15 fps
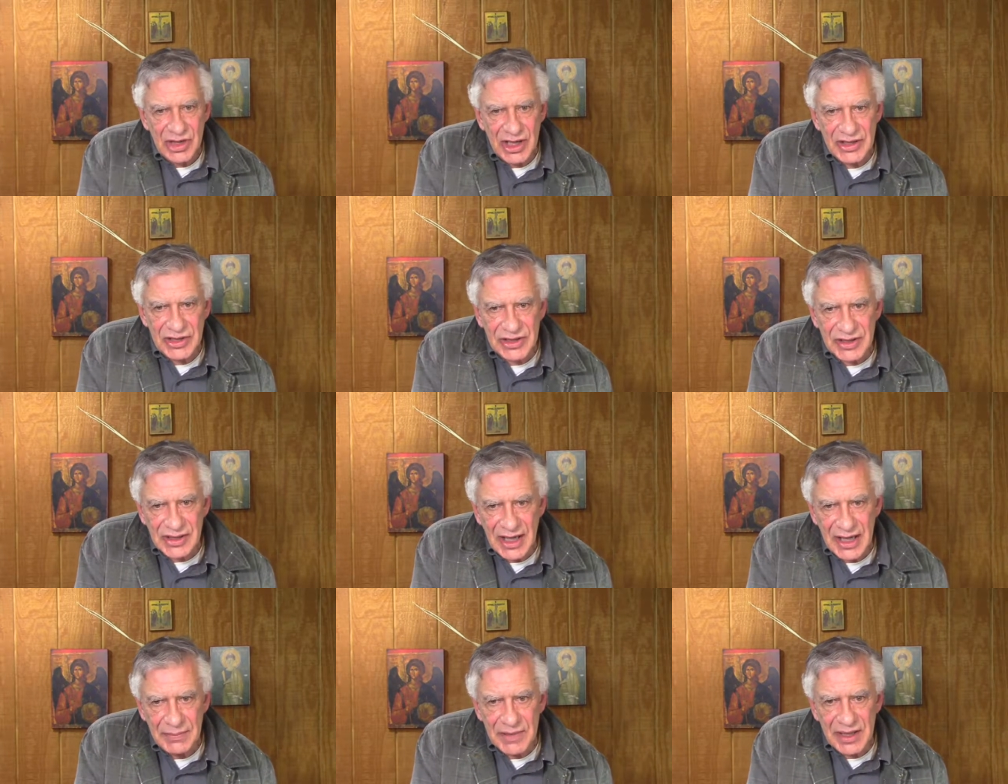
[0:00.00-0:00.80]
And
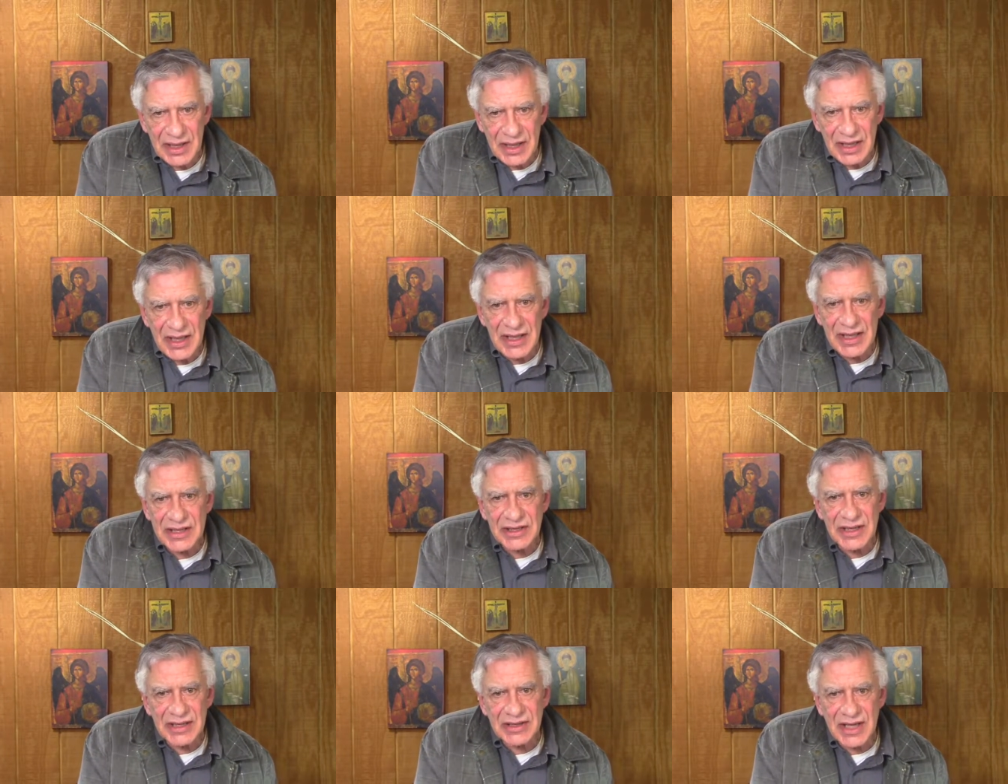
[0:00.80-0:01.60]
Jesus claimed that
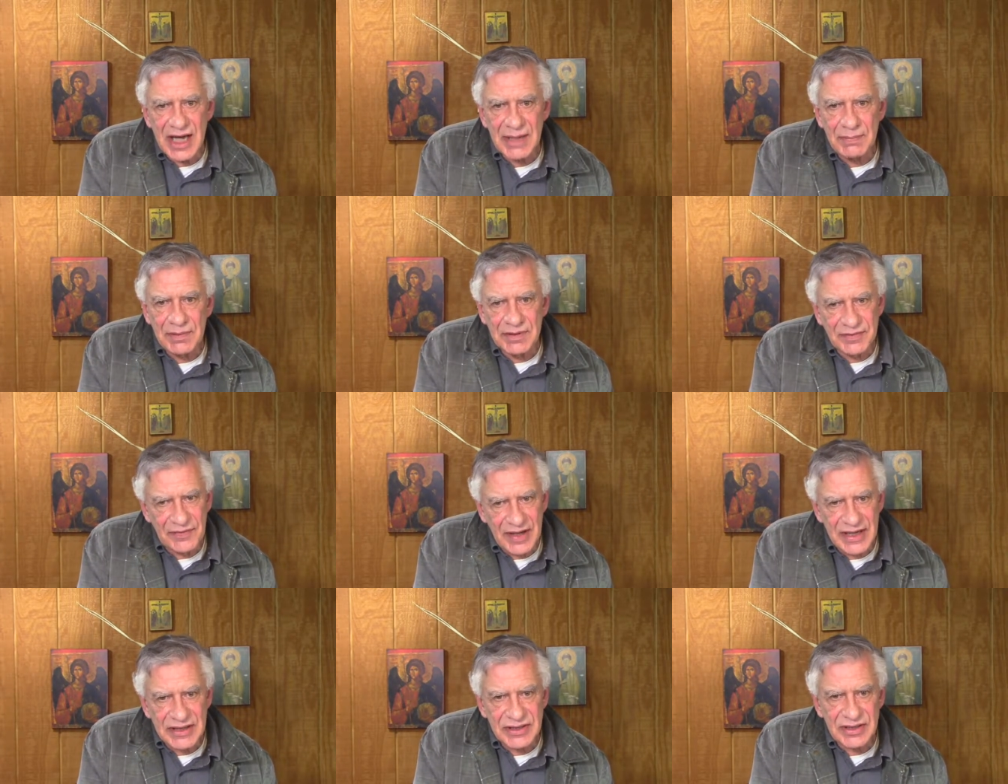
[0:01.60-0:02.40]
he and his
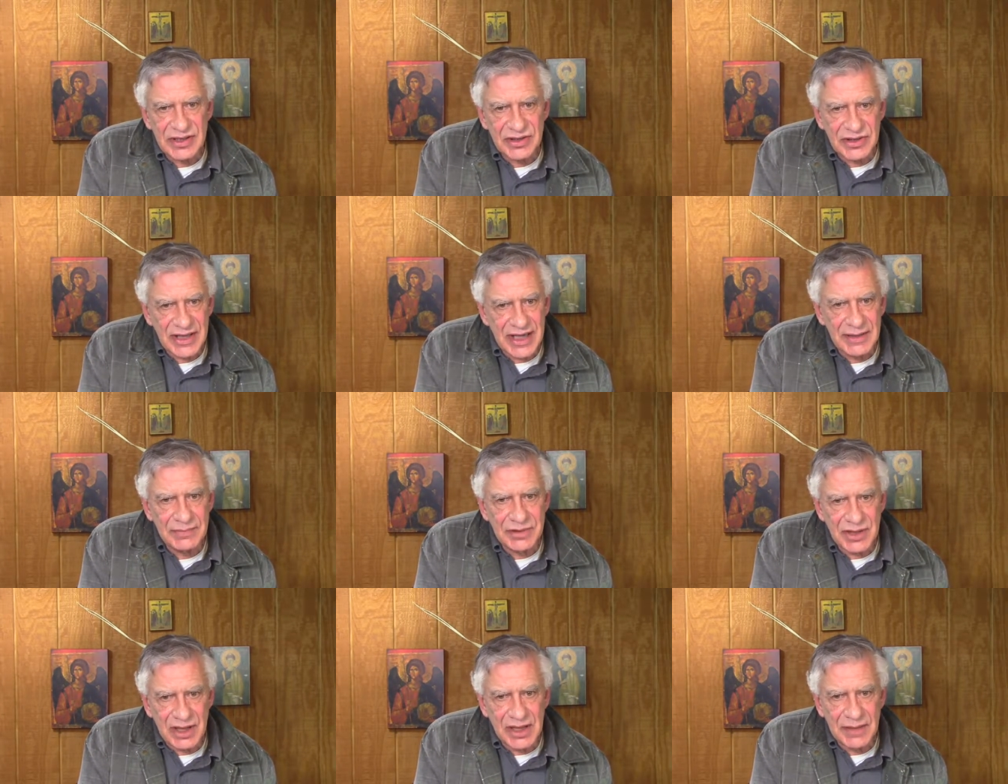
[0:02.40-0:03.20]
disciples faced the
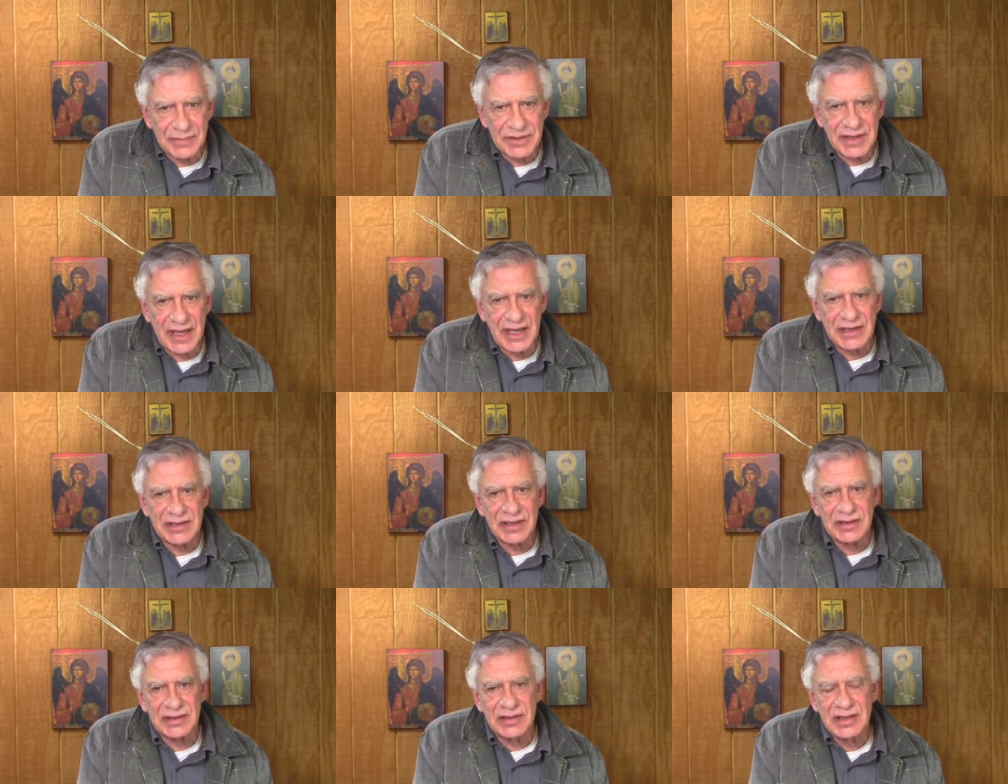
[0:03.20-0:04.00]
same
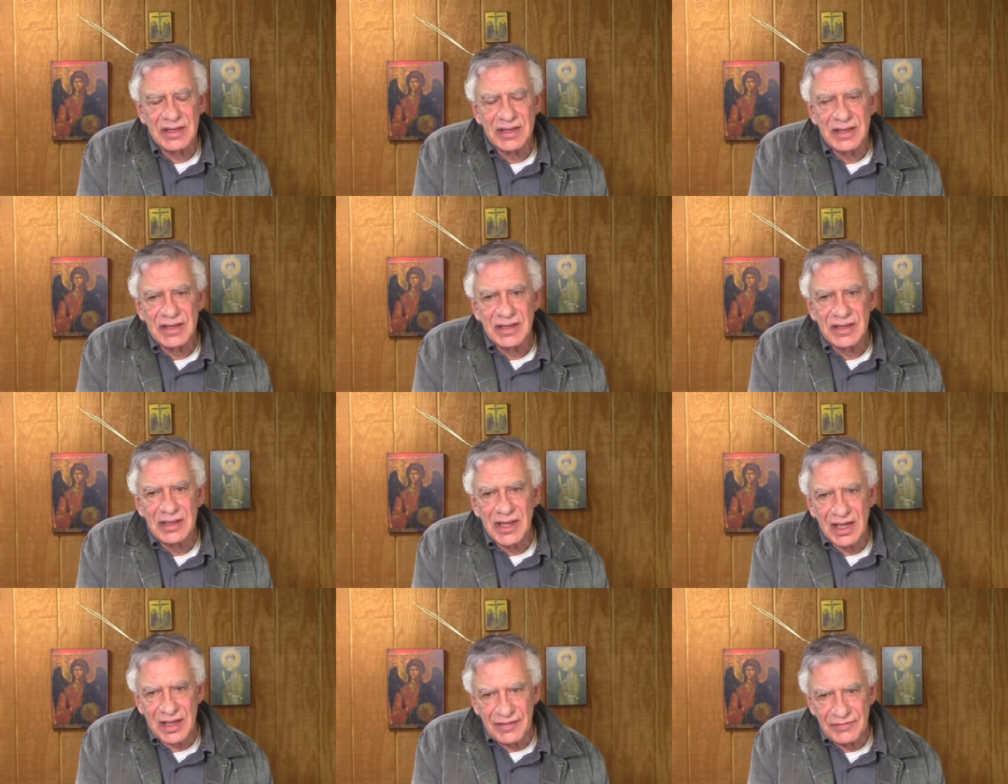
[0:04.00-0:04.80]
circumstances
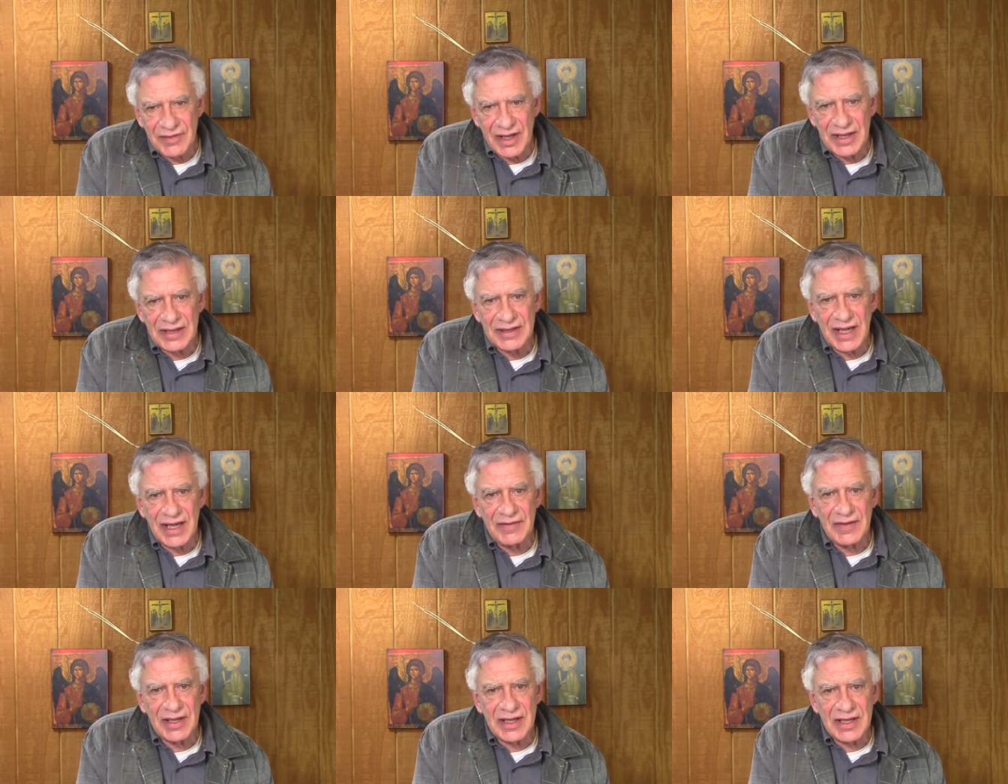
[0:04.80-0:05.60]
that
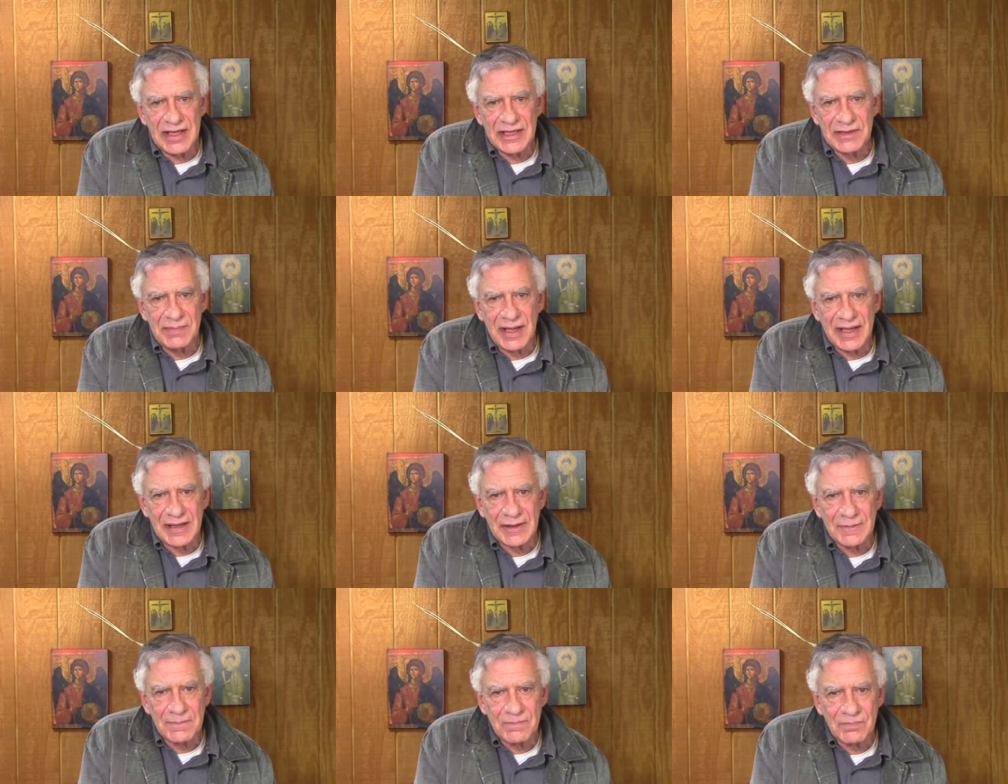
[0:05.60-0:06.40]
confronted David and his
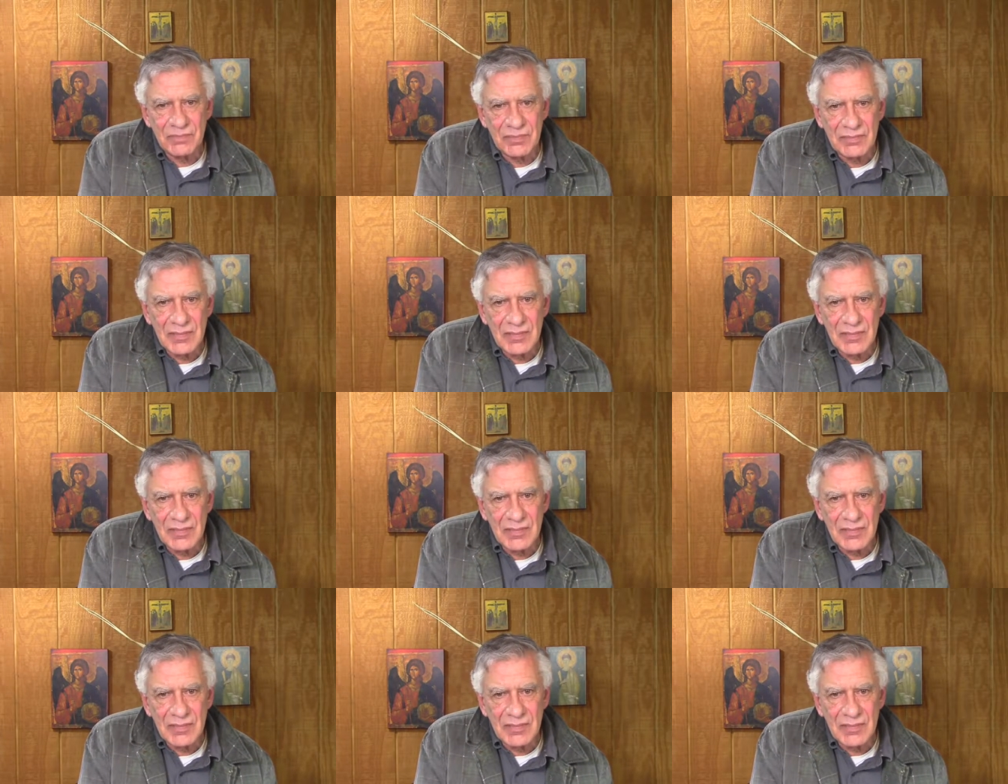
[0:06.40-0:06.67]
men.